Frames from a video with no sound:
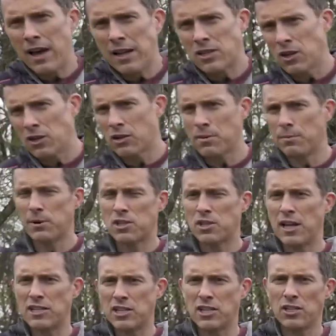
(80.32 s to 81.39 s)
internal
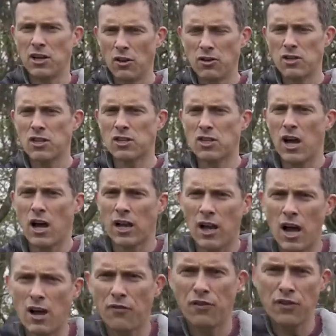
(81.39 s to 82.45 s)
combustion engine nonsense and go